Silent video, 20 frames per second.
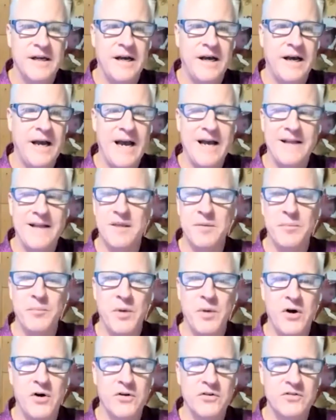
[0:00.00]
uh, at the
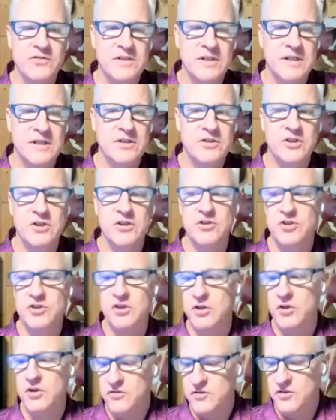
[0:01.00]
most to
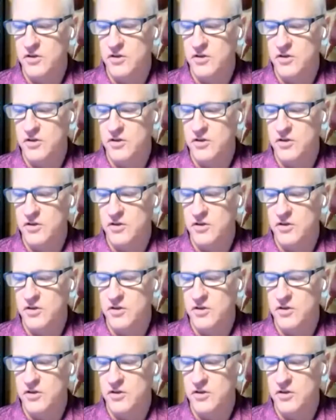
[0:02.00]
do.